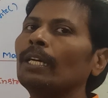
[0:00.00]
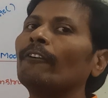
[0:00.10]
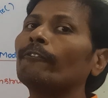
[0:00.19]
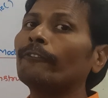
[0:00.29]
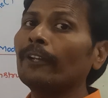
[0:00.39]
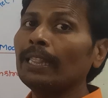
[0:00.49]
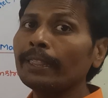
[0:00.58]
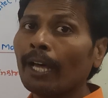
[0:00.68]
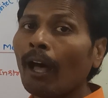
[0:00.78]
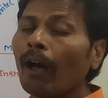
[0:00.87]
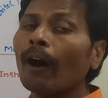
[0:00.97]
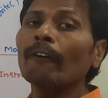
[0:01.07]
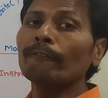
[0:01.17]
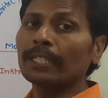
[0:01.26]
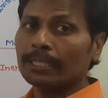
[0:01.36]
fill the
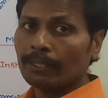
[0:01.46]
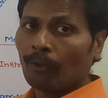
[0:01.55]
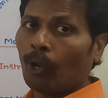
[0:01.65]
withdrawal